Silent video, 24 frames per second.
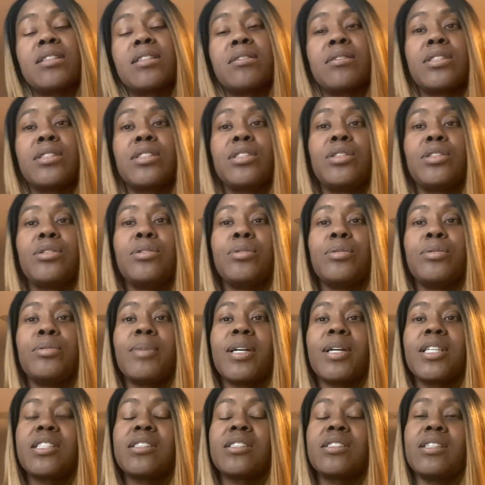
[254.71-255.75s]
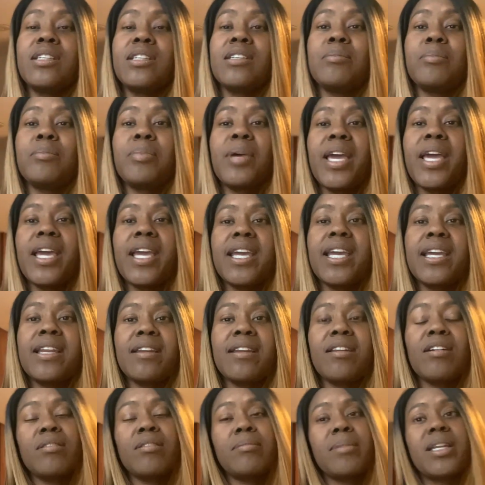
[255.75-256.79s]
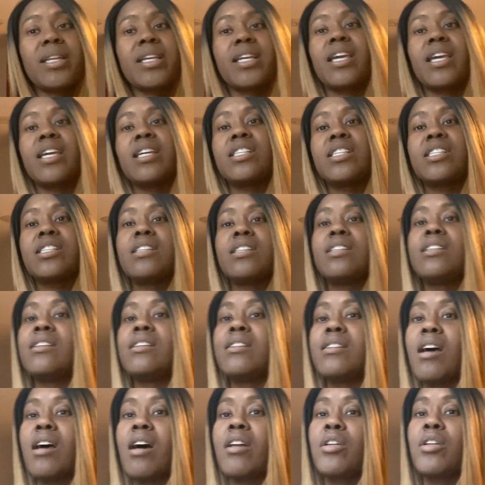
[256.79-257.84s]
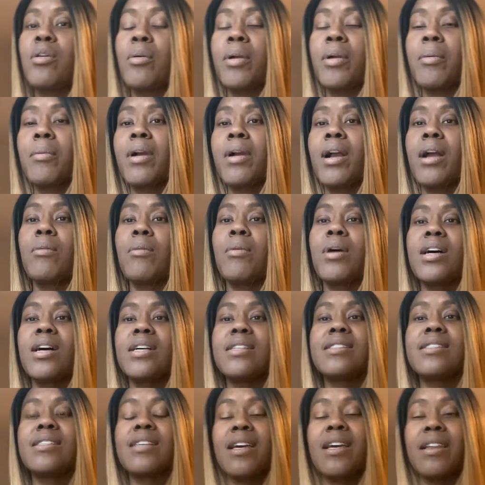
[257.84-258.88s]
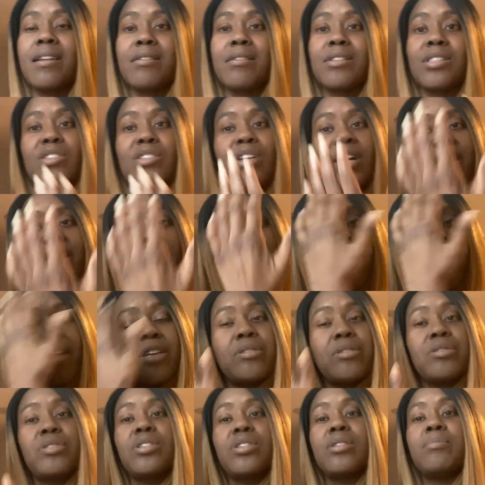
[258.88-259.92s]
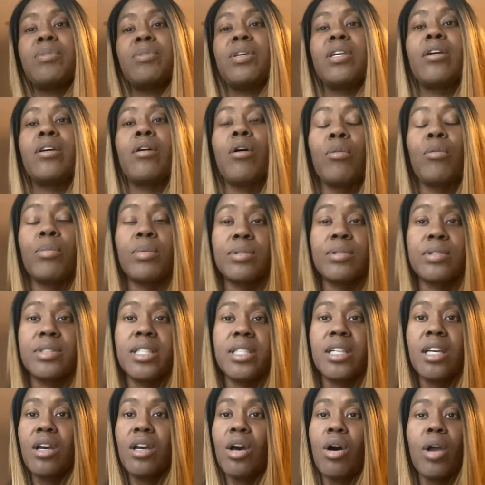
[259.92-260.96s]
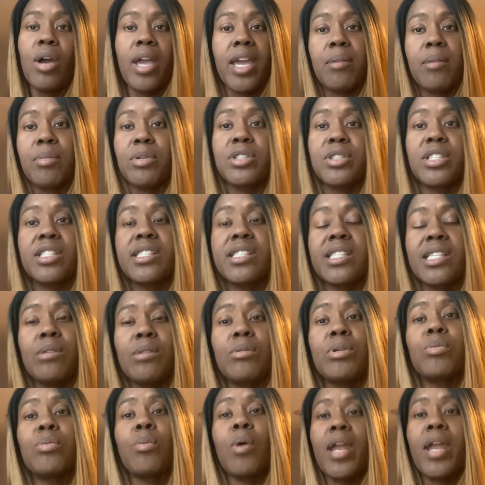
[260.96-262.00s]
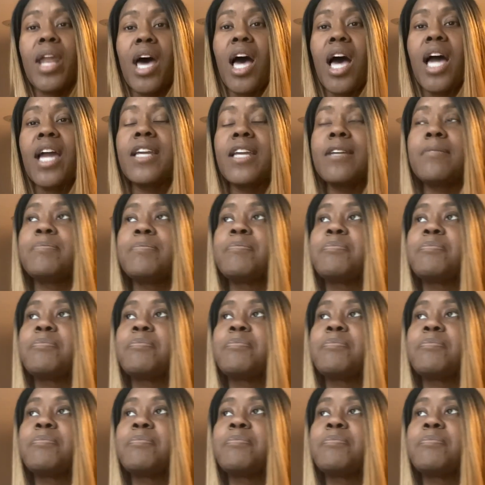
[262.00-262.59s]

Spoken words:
I was too much in pain and on medication and not knowing where I was, and I was trying to get used to being only able to see with one eye.